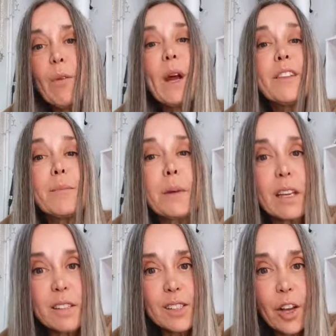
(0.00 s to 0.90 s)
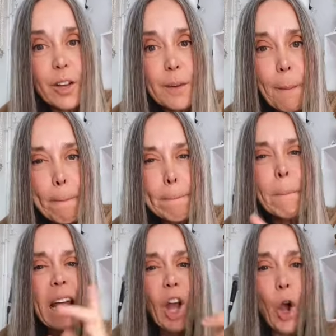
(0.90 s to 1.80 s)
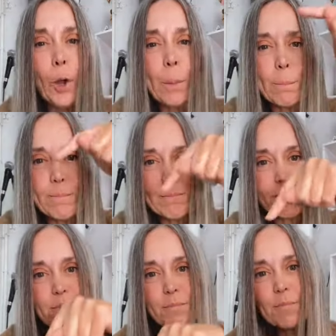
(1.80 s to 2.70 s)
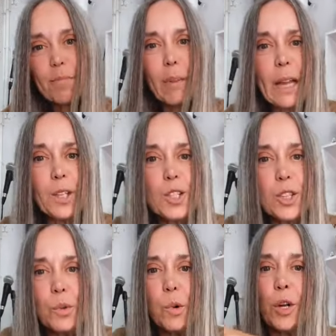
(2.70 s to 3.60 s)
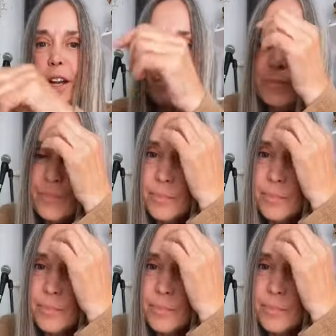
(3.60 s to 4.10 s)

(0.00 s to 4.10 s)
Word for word: And where did the pigs go? Back home, back into the water.